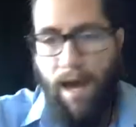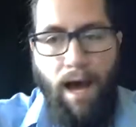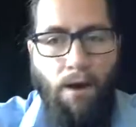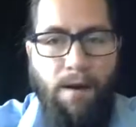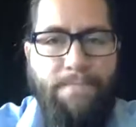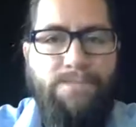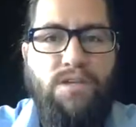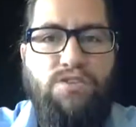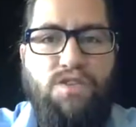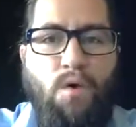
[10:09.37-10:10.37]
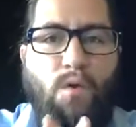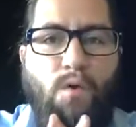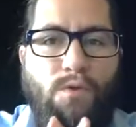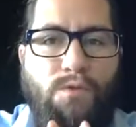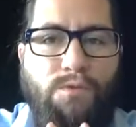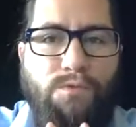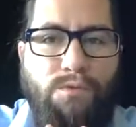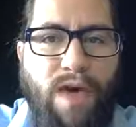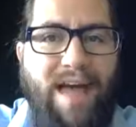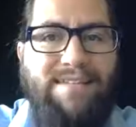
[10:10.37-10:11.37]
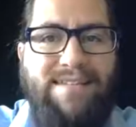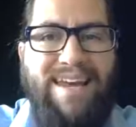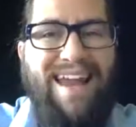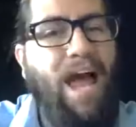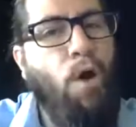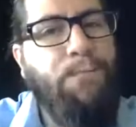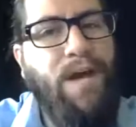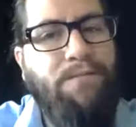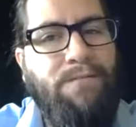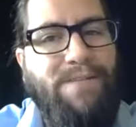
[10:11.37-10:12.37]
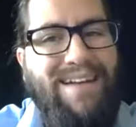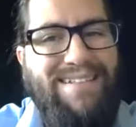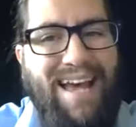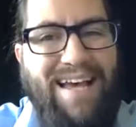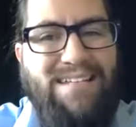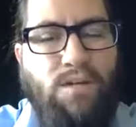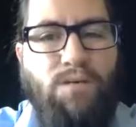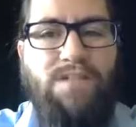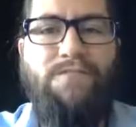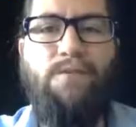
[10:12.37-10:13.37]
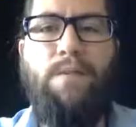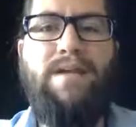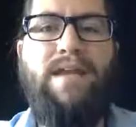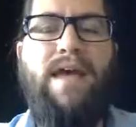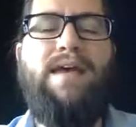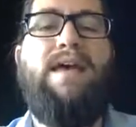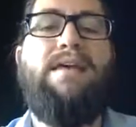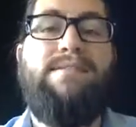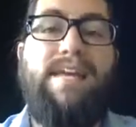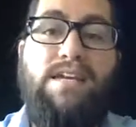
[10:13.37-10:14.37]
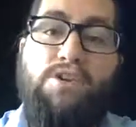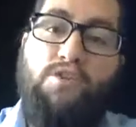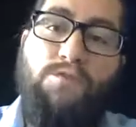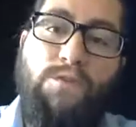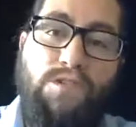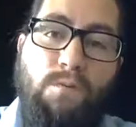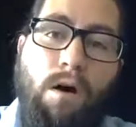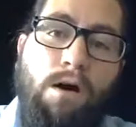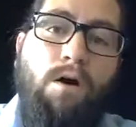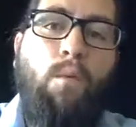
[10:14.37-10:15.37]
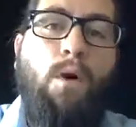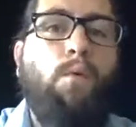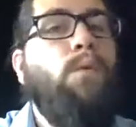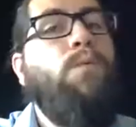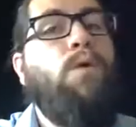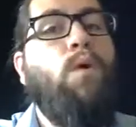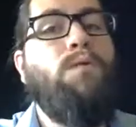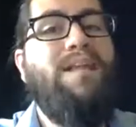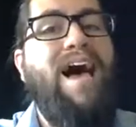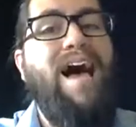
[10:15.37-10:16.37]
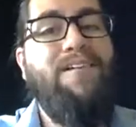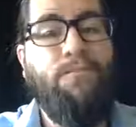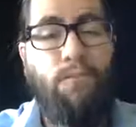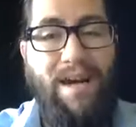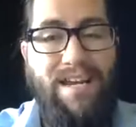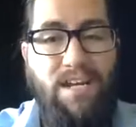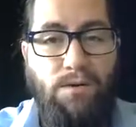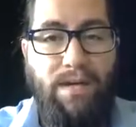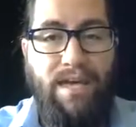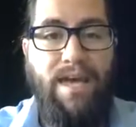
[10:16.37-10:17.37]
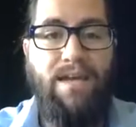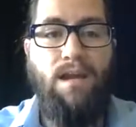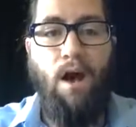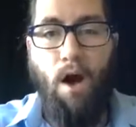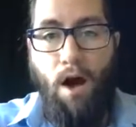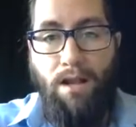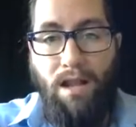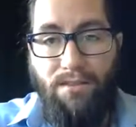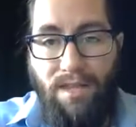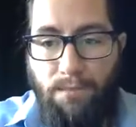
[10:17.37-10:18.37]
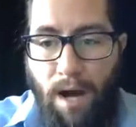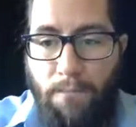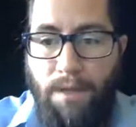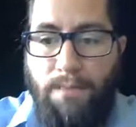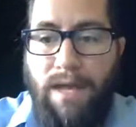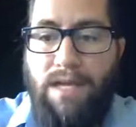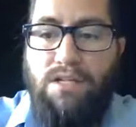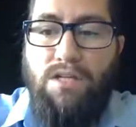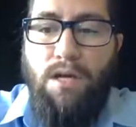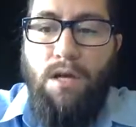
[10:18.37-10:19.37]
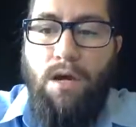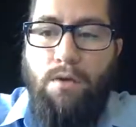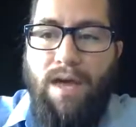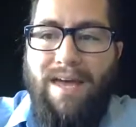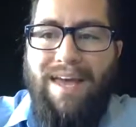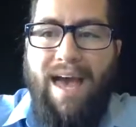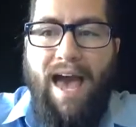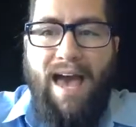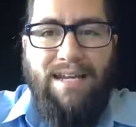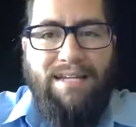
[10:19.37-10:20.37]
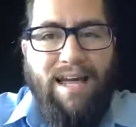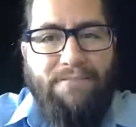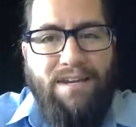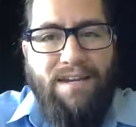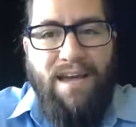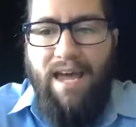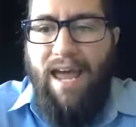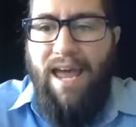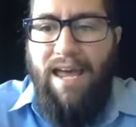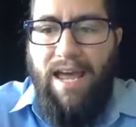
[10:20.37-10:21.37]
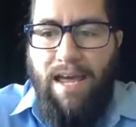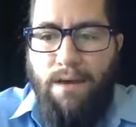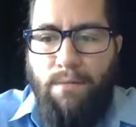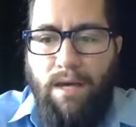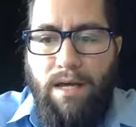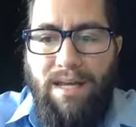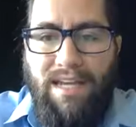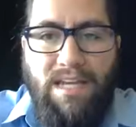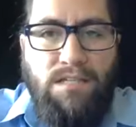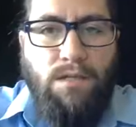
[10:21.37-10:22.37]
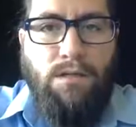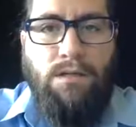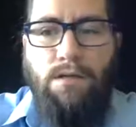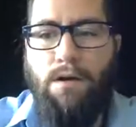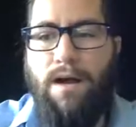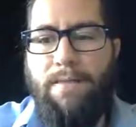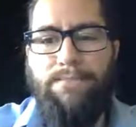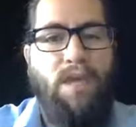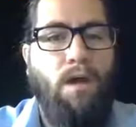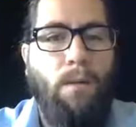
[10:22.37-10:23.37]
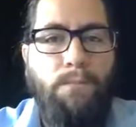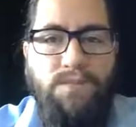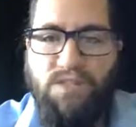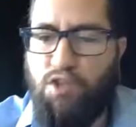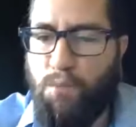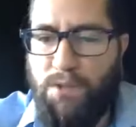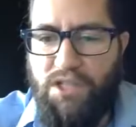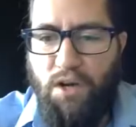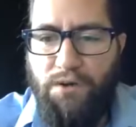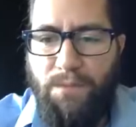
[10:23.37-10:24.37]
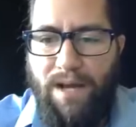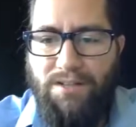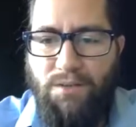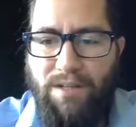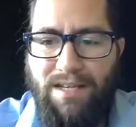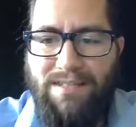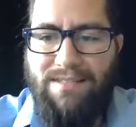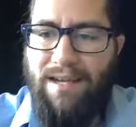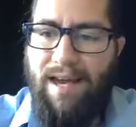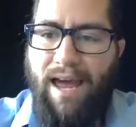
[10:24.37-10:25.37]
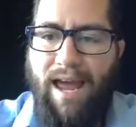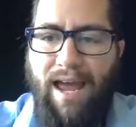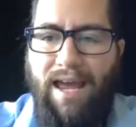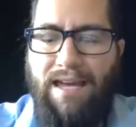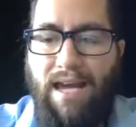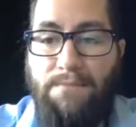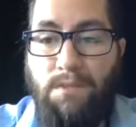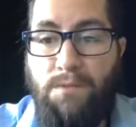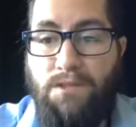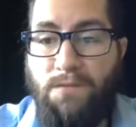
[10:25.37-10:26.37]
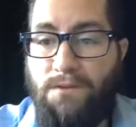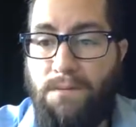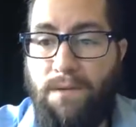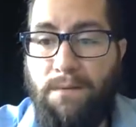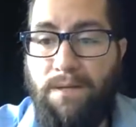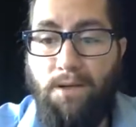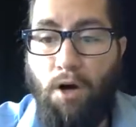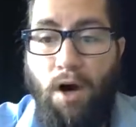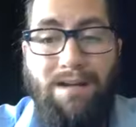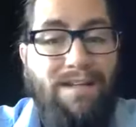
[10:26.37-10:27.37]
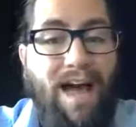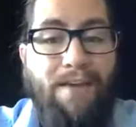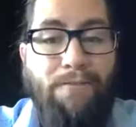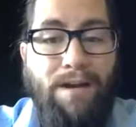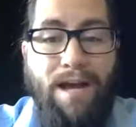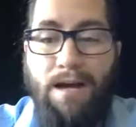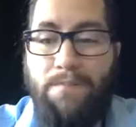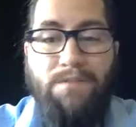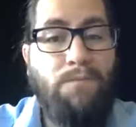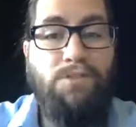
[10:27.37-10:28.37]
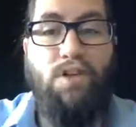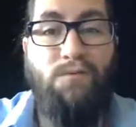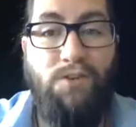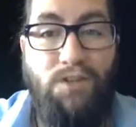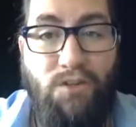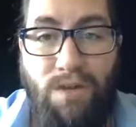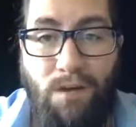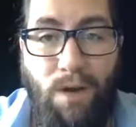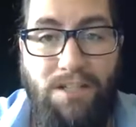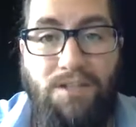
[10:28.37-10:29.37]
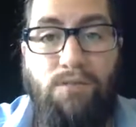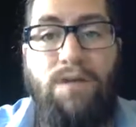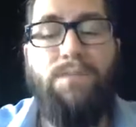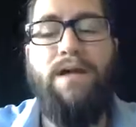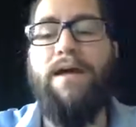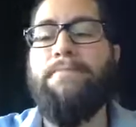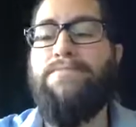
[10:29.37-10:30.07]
All right, so that's it. I hope you have a fantastic rest of your Monday. Stay tuned for tomorrow, where we will go live right here again on the public page, okay, at 11 a.m. Eastern. All right, I'm super stoked about doing this, and I'm super stoked for the people that are on live right now. I'm super stoked for you that are watching the replay.